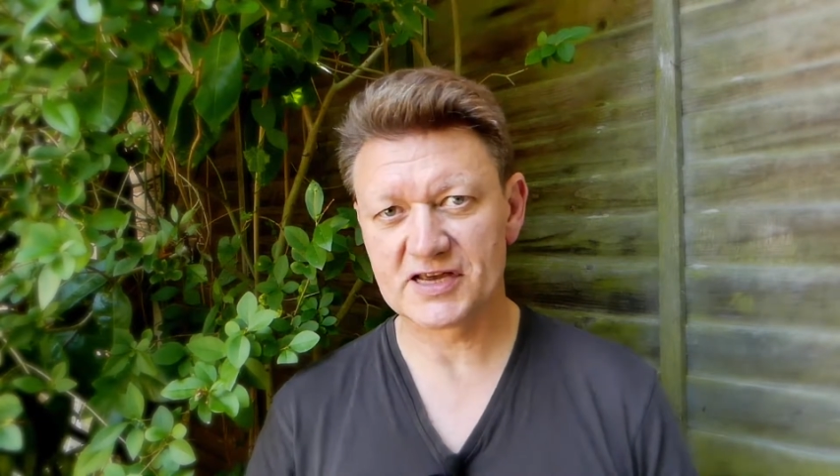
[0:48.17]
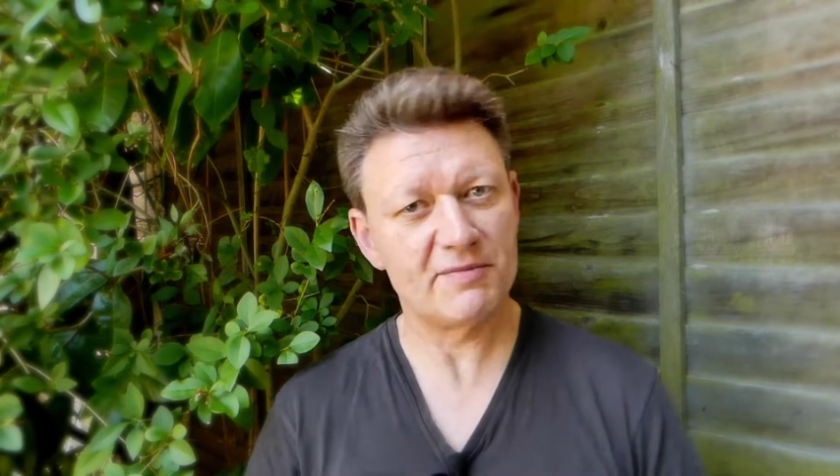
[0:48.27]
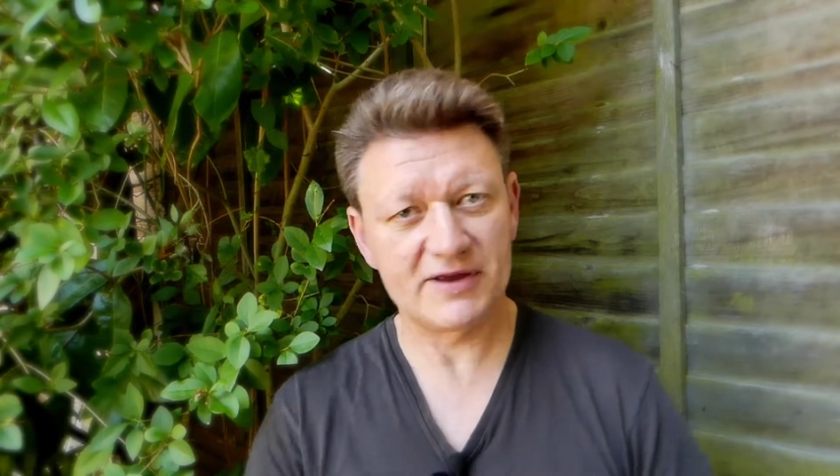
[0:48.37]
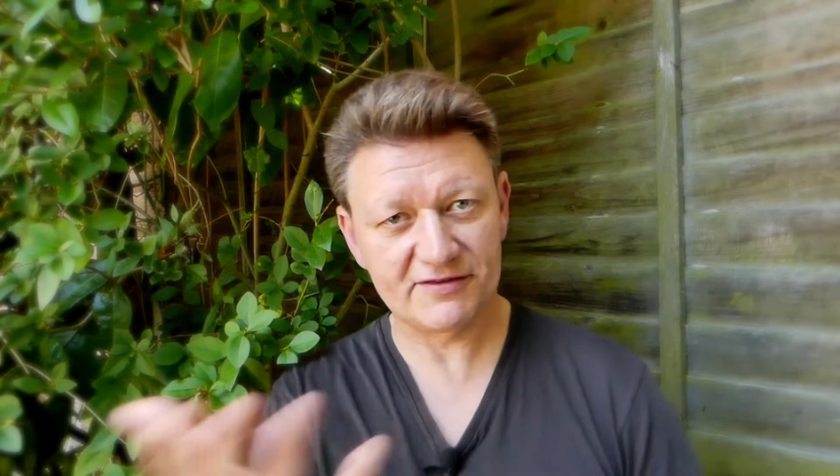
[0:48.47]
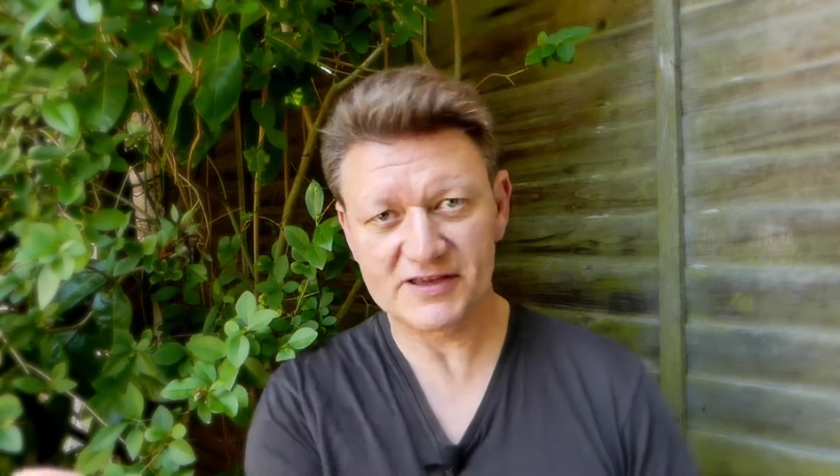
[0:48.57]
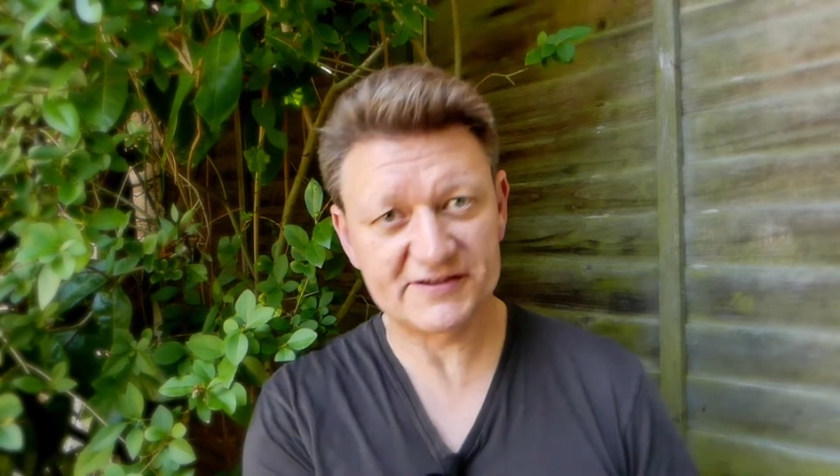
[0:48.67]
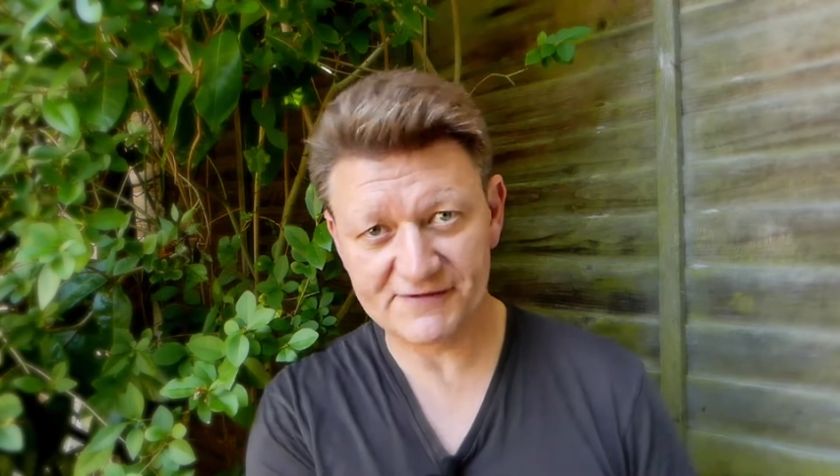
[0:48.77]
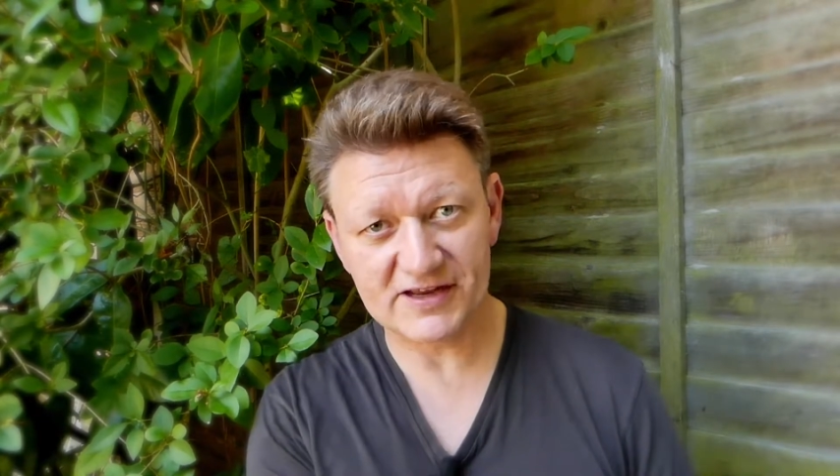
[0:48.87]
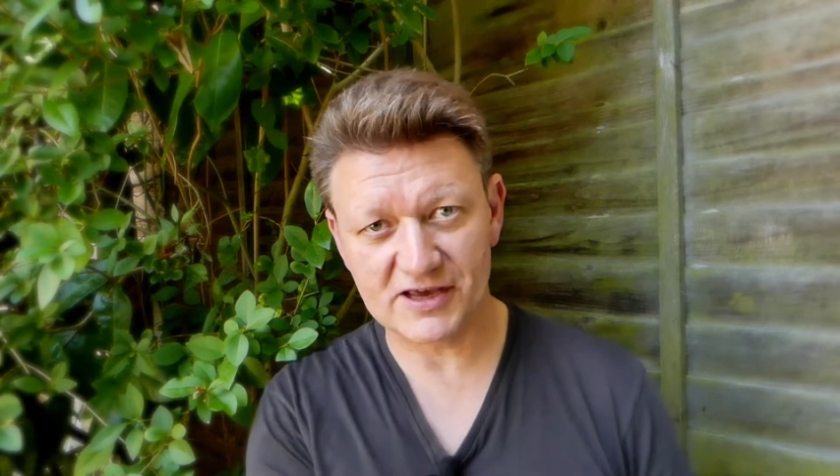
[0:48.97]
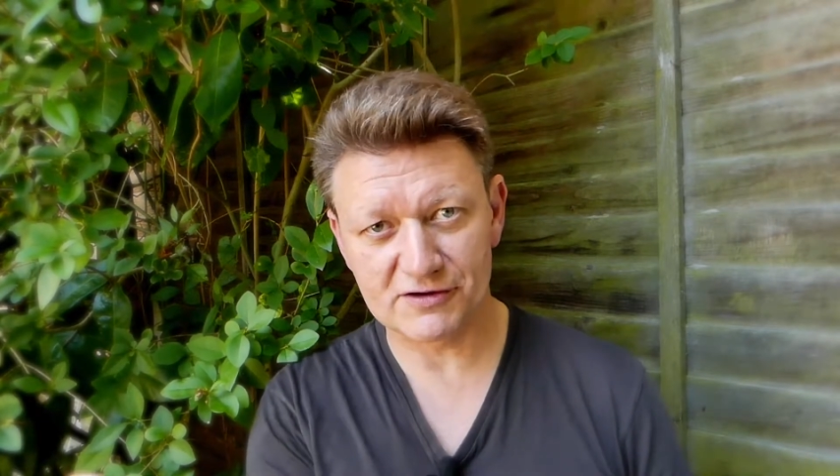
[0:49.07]
I mean, these
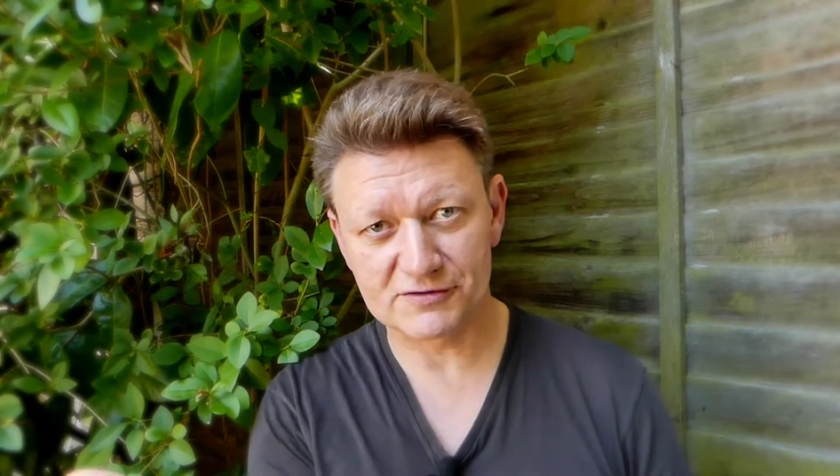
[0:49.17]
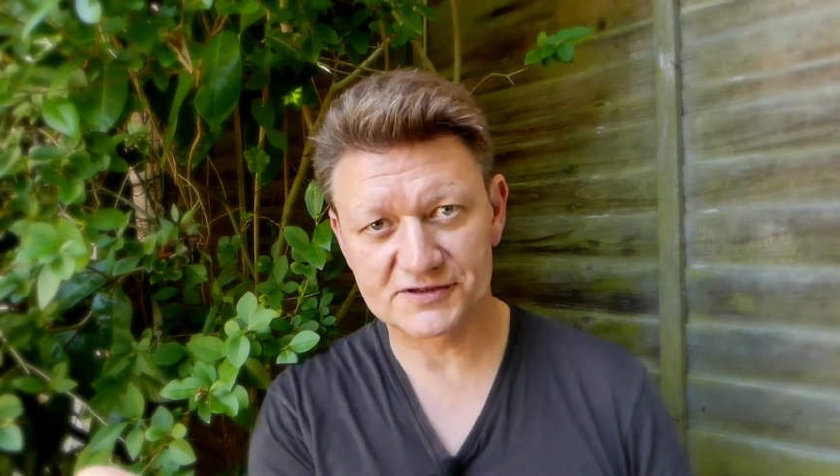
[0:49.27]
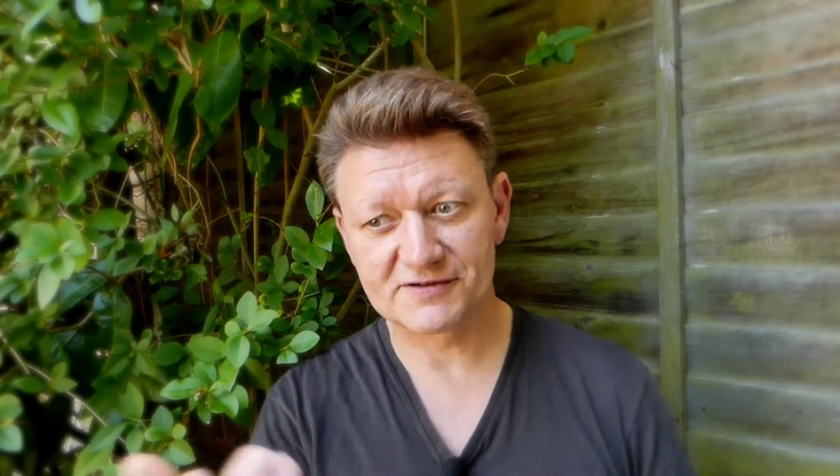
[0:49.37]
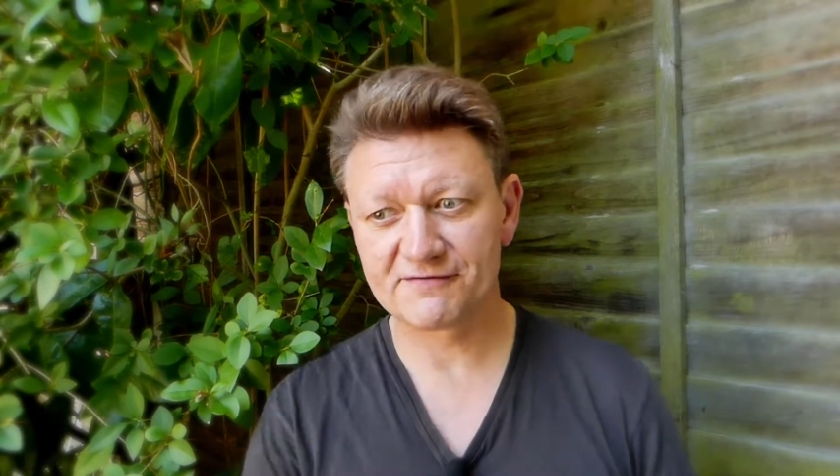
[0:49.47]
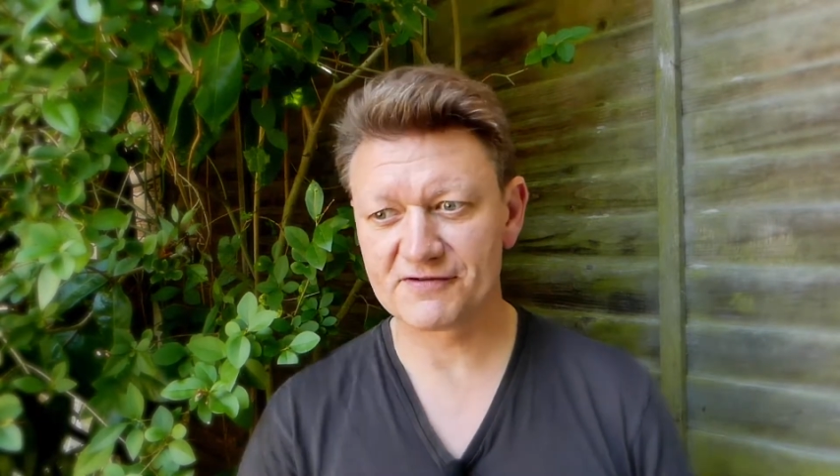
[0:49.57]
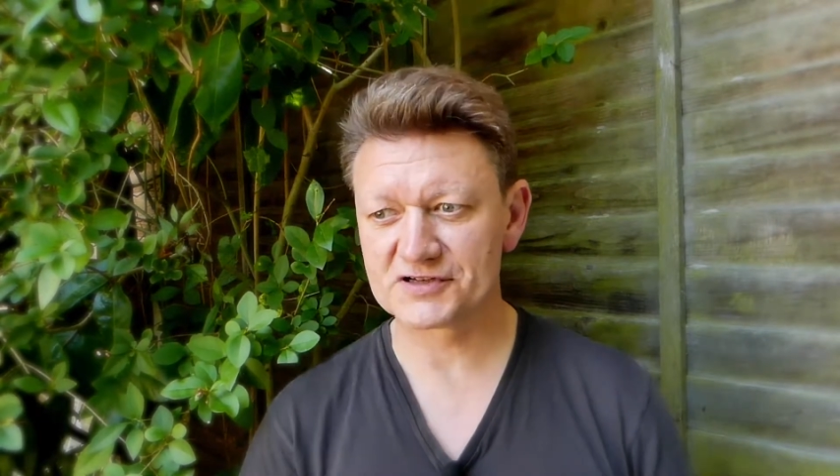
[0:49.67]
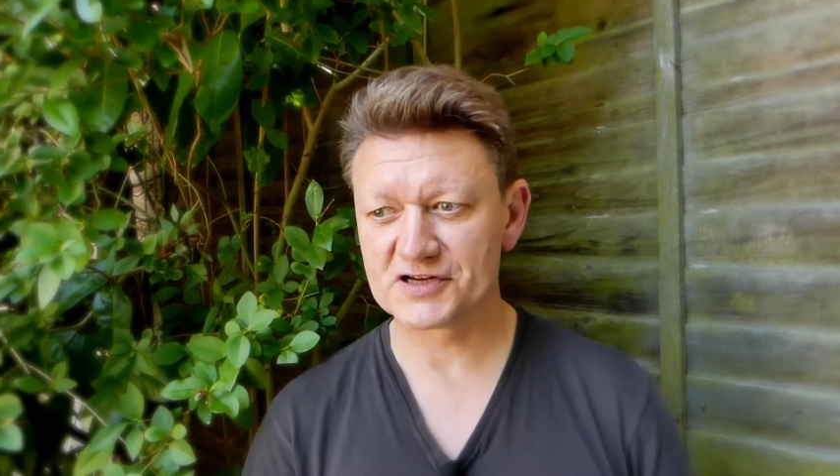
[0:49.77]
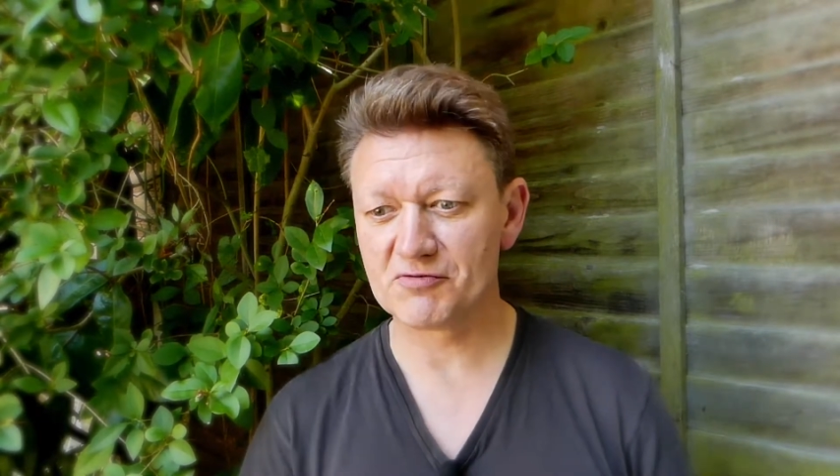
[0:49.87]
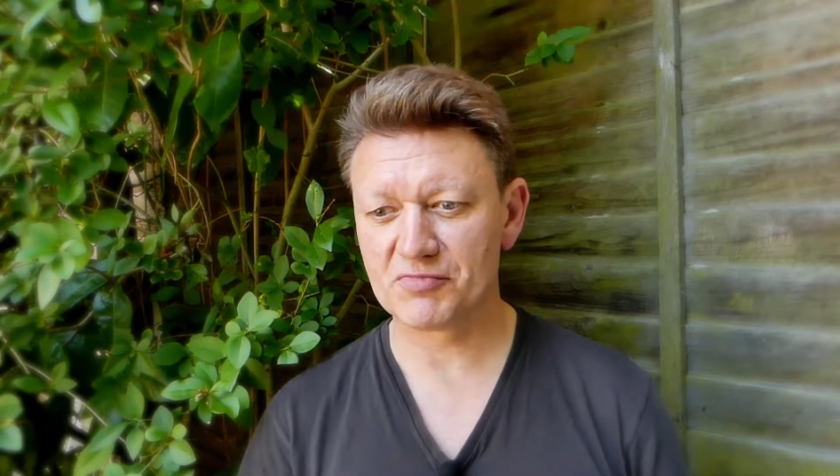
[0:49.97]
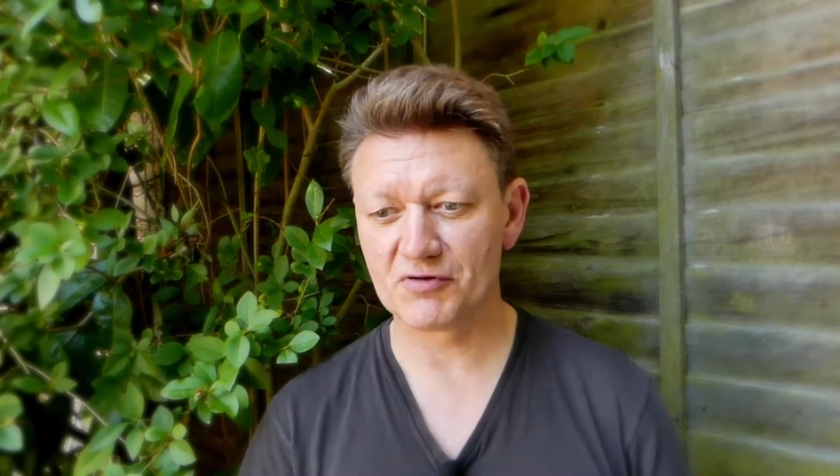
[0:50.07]
videos, for
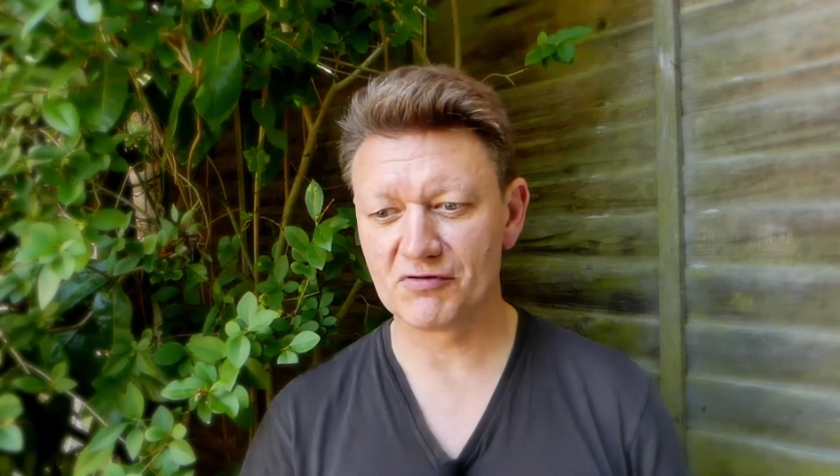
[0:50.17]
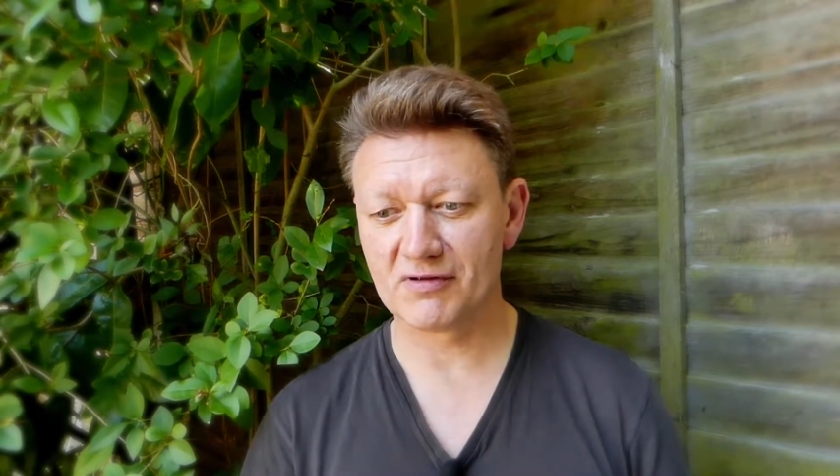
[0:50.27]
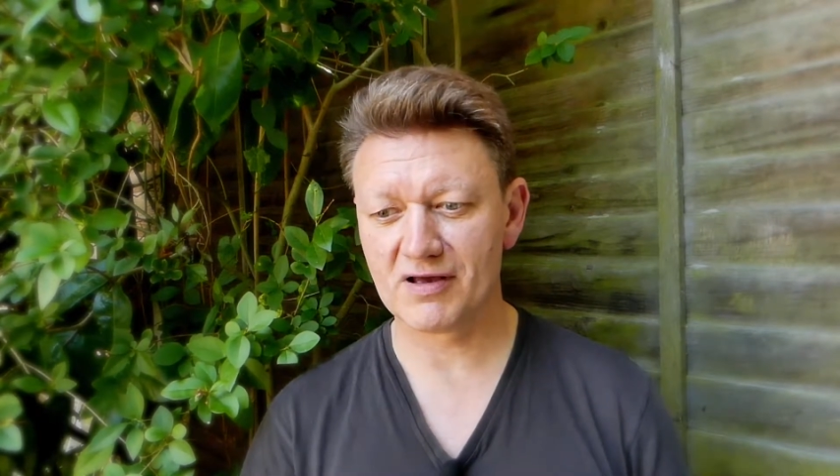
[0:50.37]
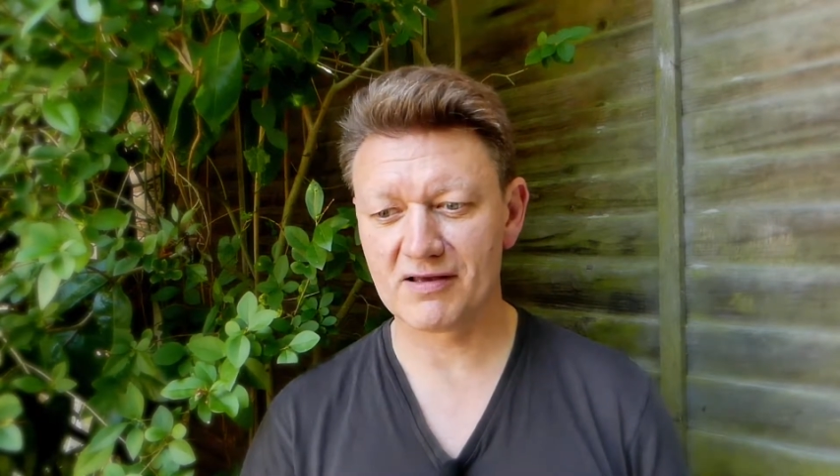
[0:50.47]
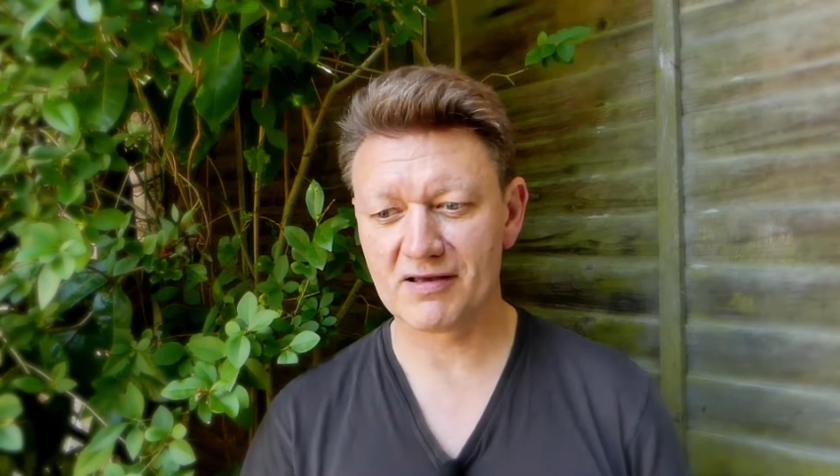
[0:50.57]
example,